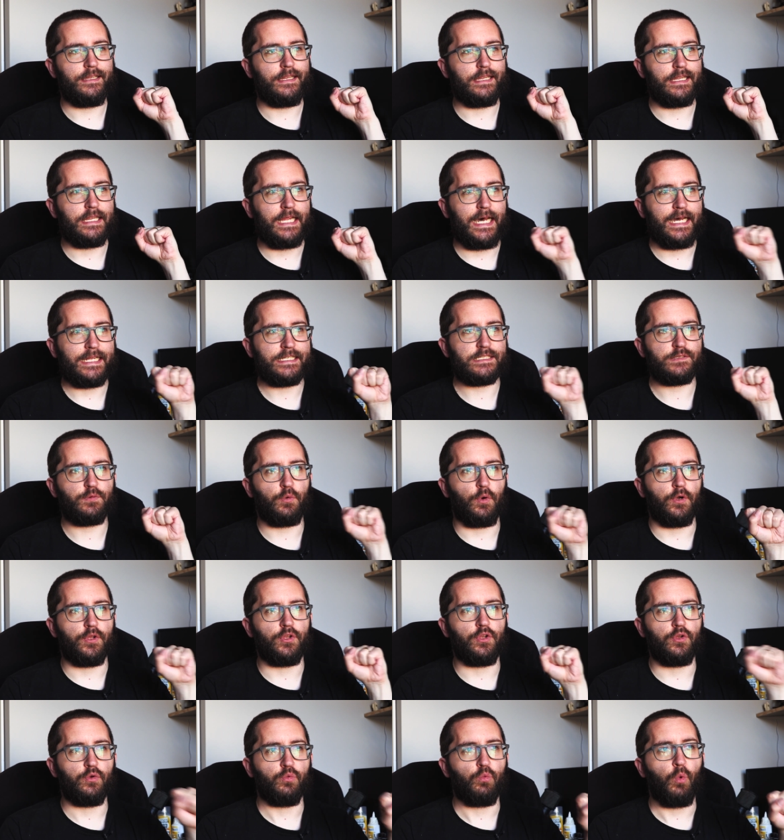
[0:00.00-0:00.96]
that's
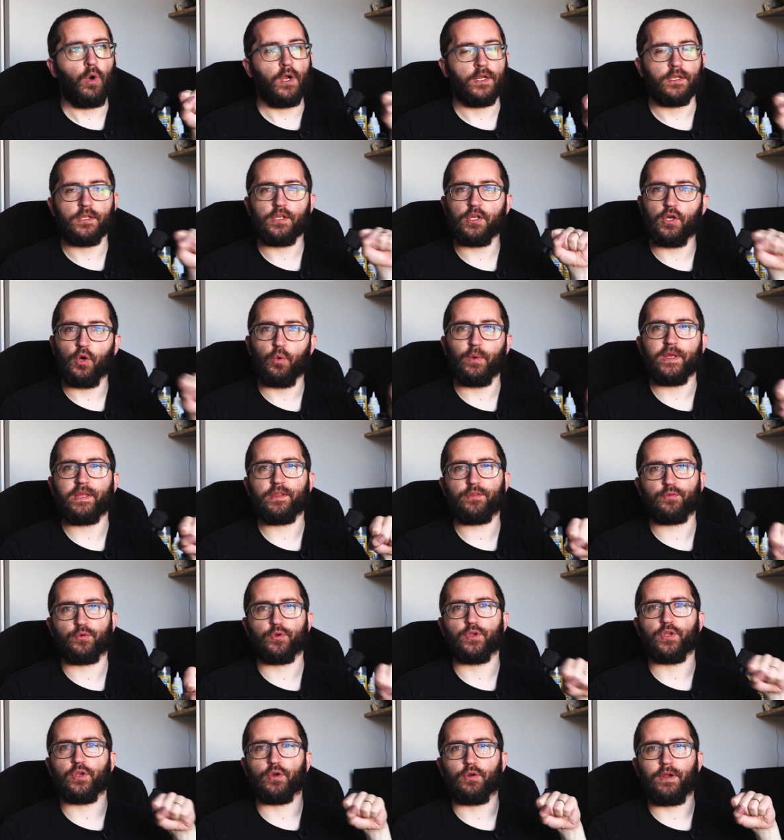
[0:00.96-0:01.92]
what you want going
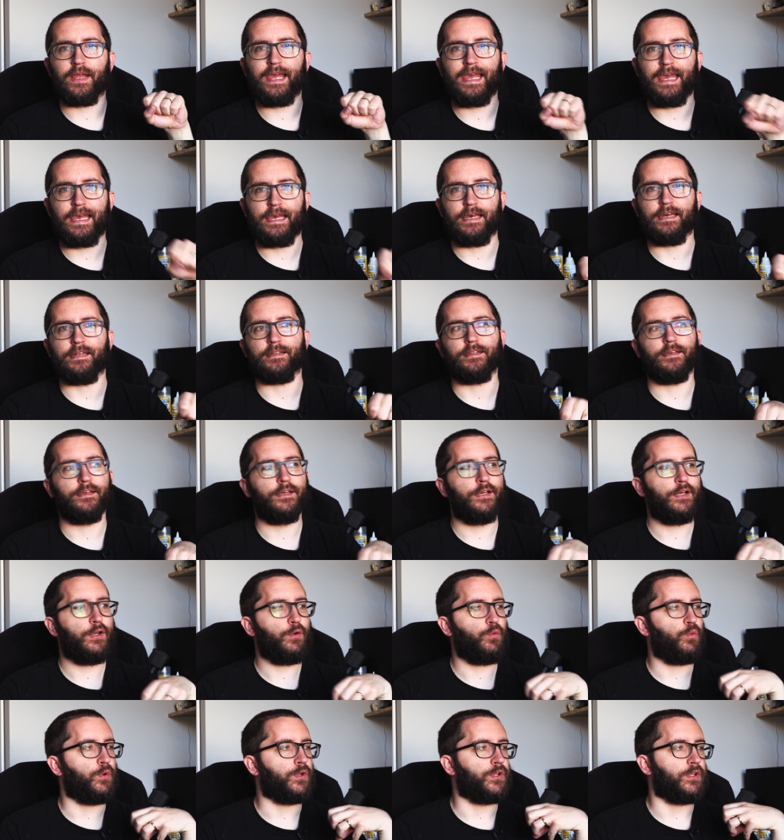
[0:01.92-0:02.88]
through your head
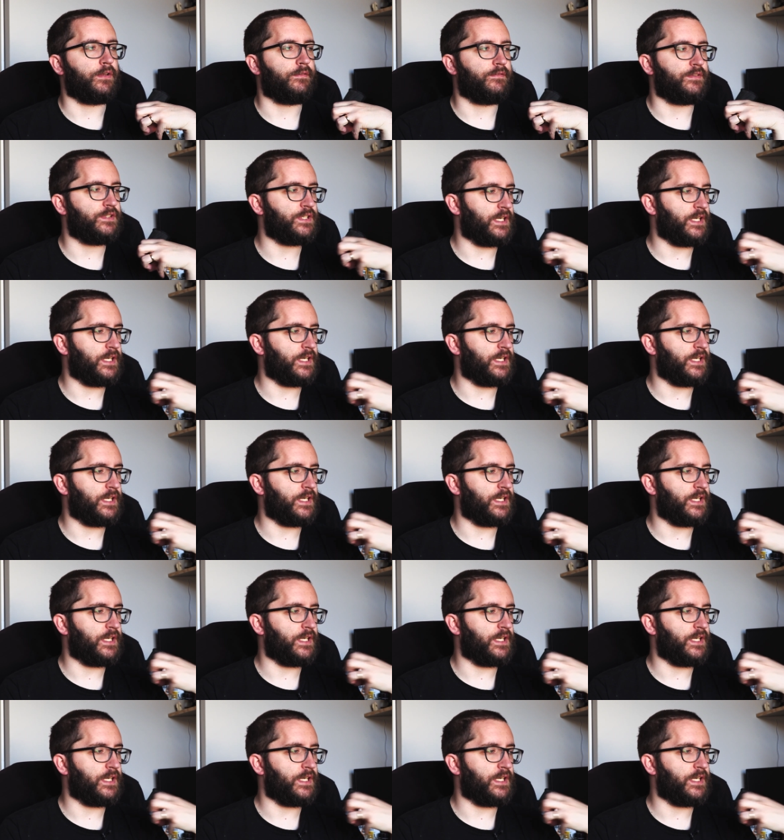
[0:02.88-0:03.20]
when you've